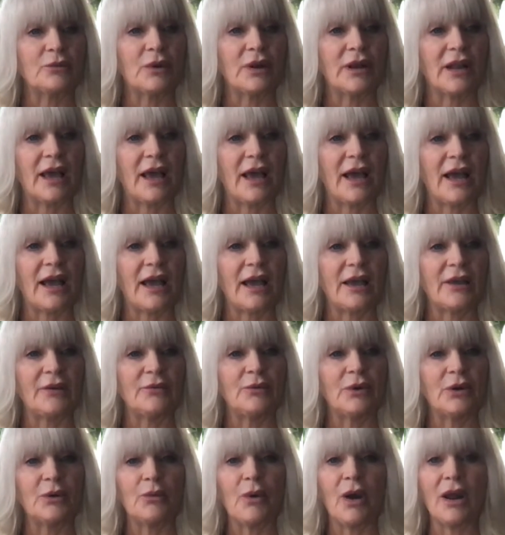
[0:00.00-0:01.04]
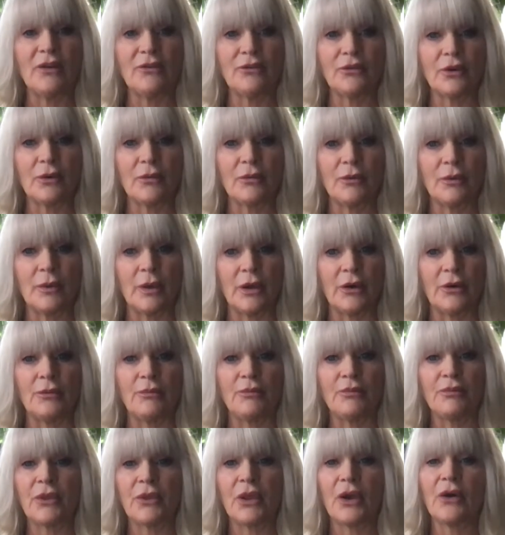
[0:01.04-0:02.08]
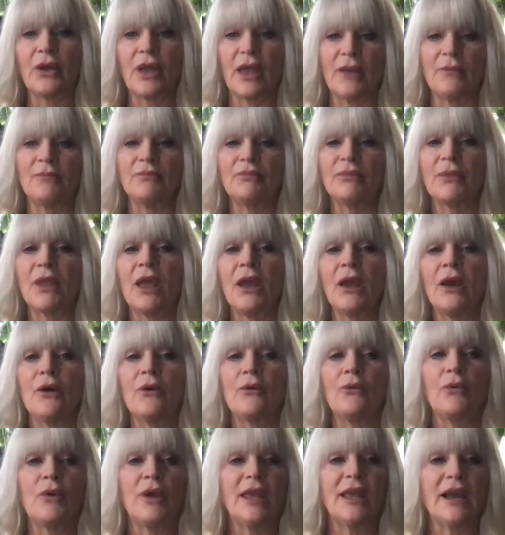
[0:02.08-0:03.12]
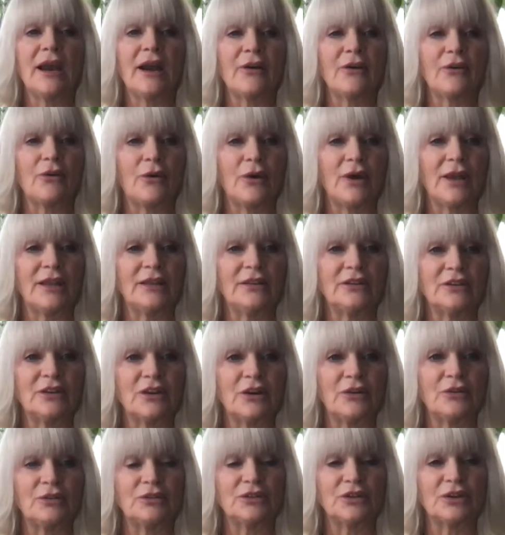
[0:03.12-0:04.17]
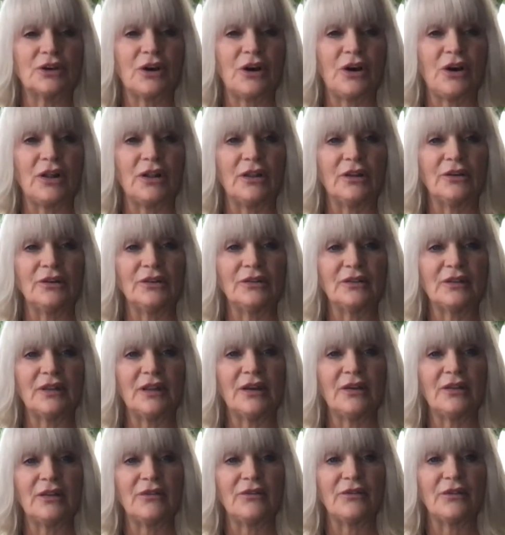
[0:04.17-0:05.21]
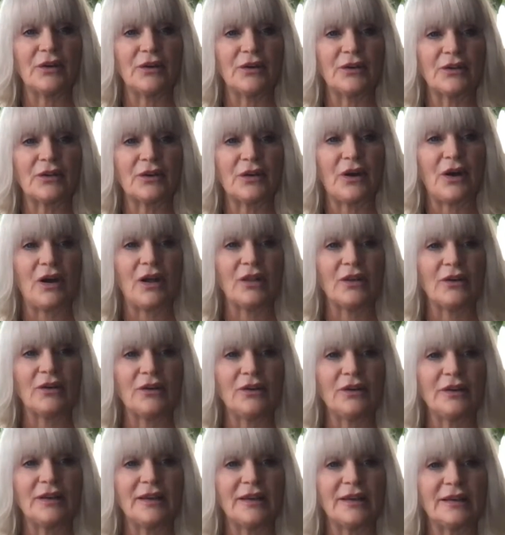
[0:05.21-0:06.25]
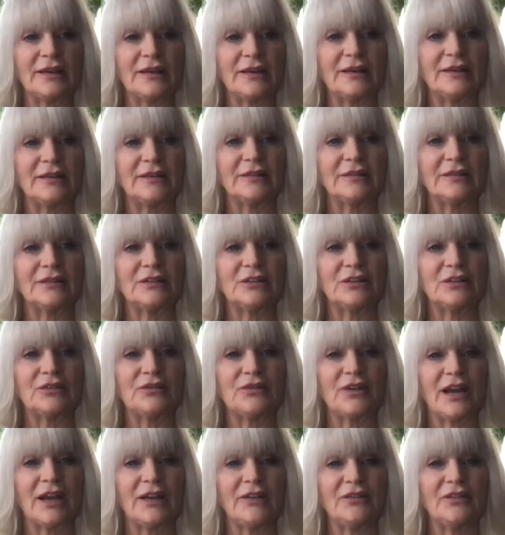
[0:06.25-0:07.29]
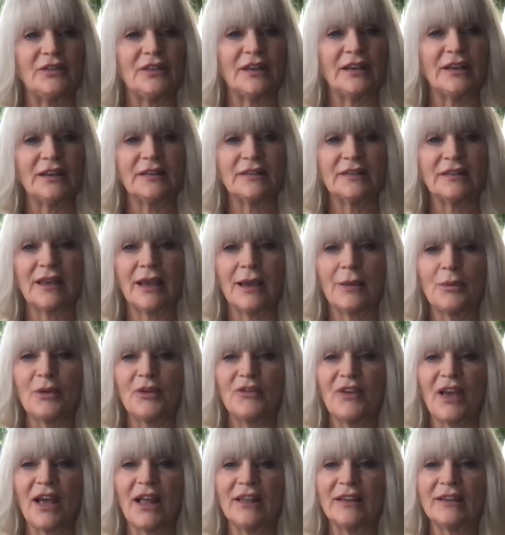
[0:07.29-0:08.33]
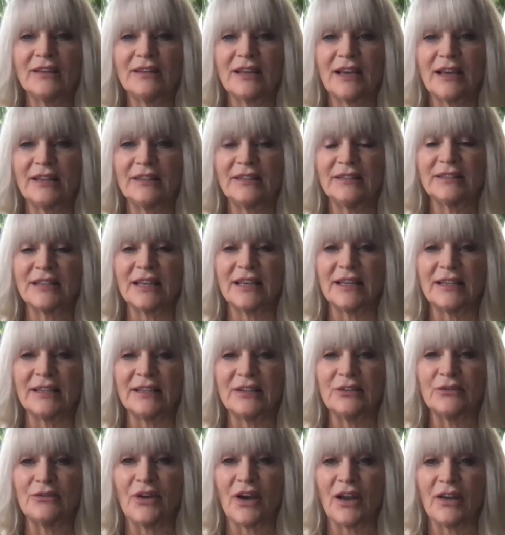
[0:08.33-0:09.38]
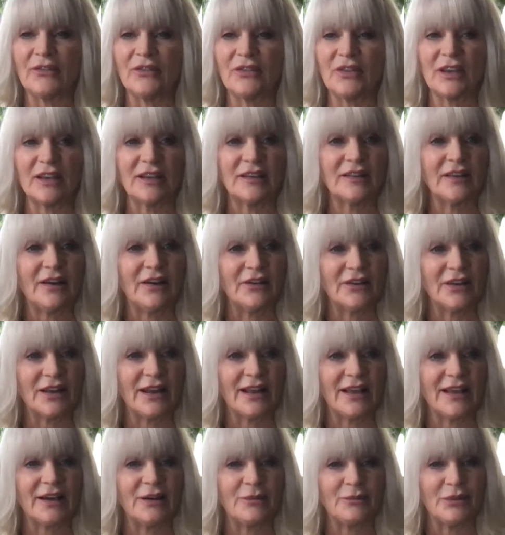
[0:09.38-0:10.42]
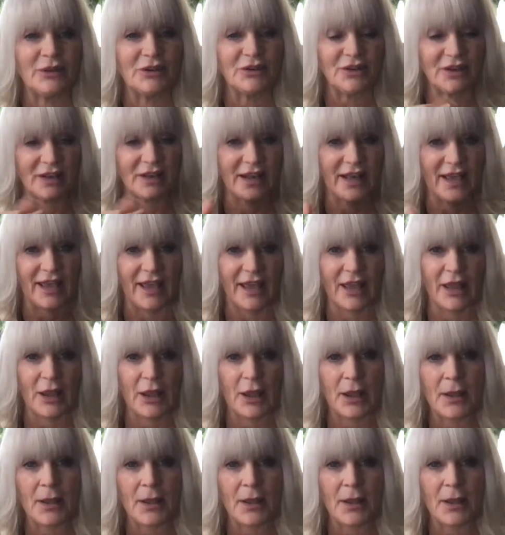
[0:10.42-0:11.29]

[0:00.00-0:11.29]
what I would want from you. Okay, we are going to go to callers now. The first caller is 256. Happy Valentine's Day, 256. How can I help you today?